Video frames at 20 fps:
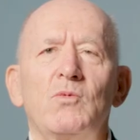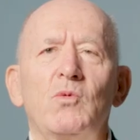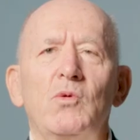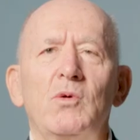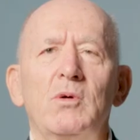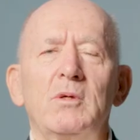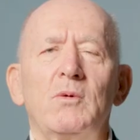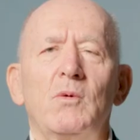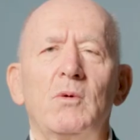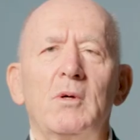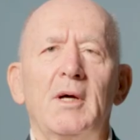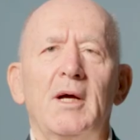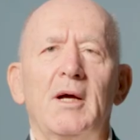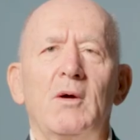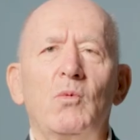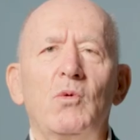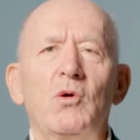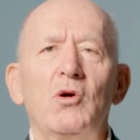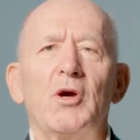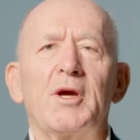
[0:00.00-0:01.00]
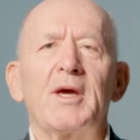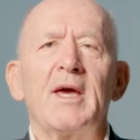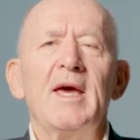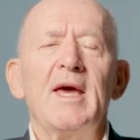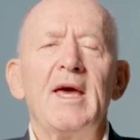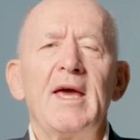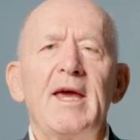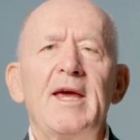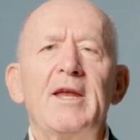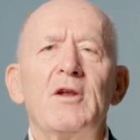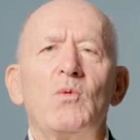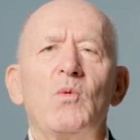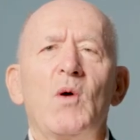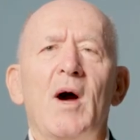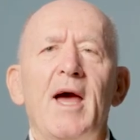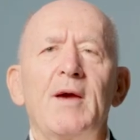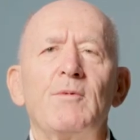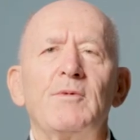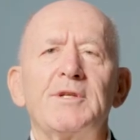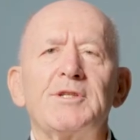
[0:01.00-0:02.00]
work in a
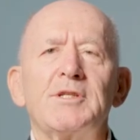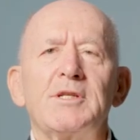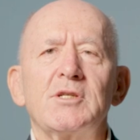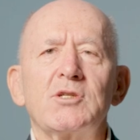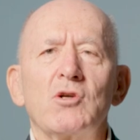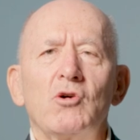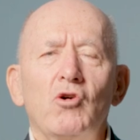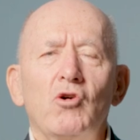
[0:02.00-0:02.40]
way which is